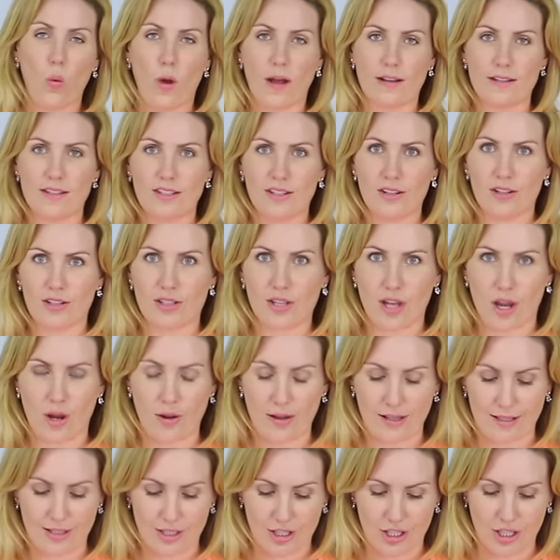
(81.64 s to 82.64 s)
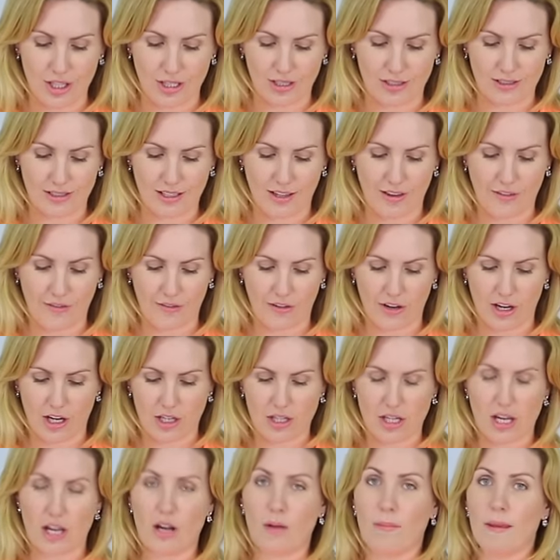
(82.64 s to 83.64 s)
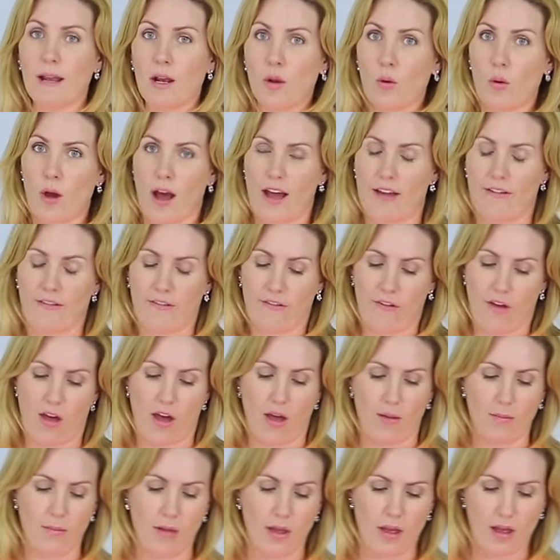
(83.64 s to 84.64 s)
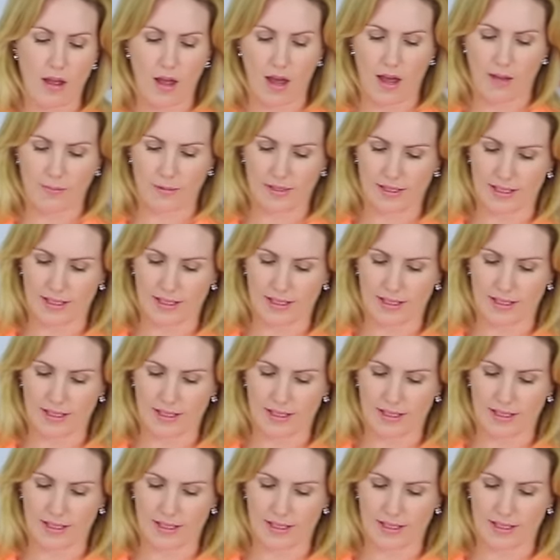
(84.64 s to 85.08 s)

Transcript: Once your dough has chilled in the fridge, it'll be quite firm. I'm